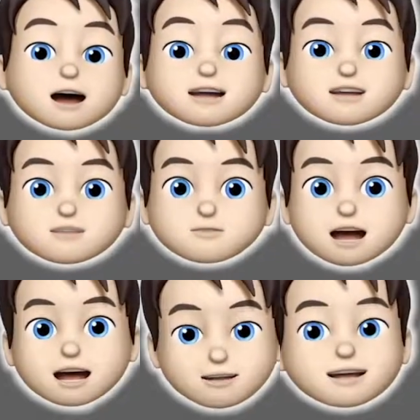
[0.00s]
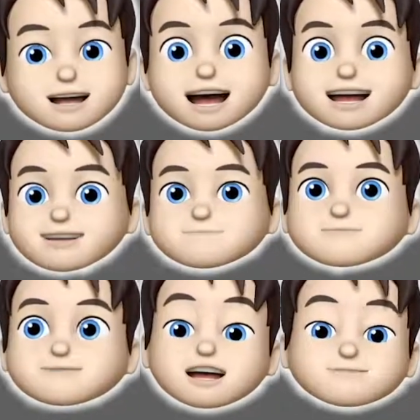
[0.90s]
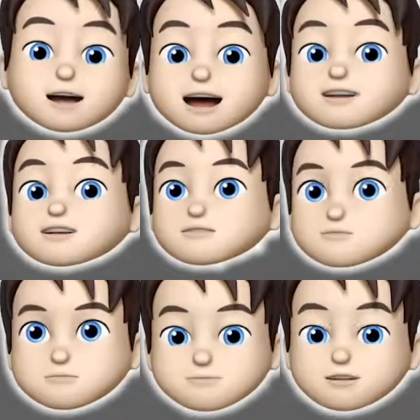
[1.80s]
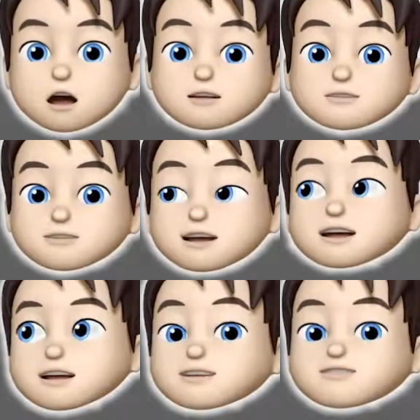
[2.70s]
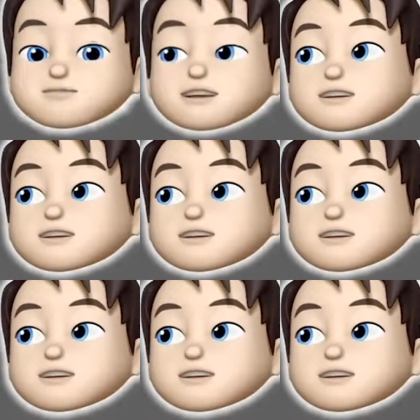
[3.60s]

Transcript: can do now. Like, if I could color in Illustrator,